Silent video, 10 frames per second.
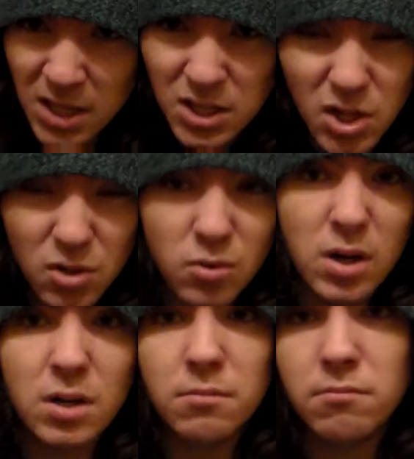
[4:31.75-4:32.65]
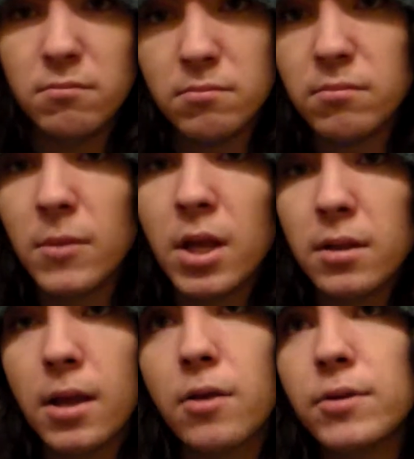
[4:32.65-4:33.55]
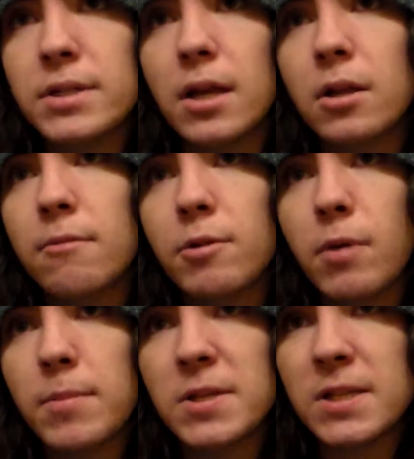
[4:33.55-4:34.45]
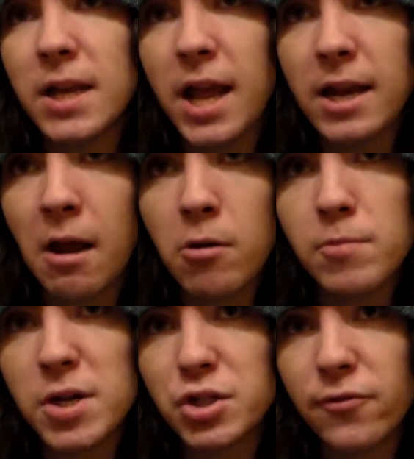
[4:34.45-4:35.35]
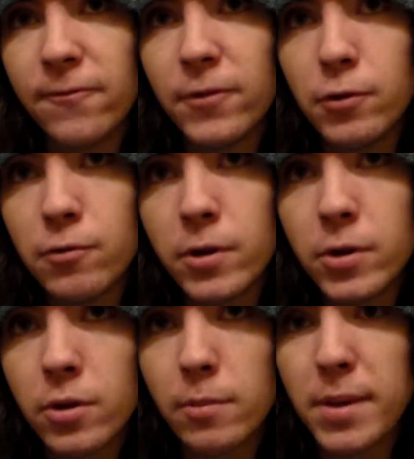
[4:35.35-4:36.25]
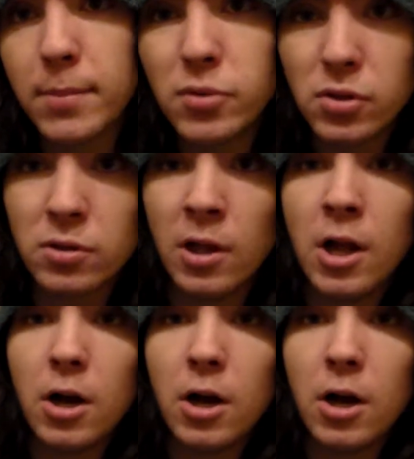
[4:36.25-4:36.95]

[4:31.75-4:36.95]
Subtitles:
So they go and sell him the weapons and hand out a bunch of food to the people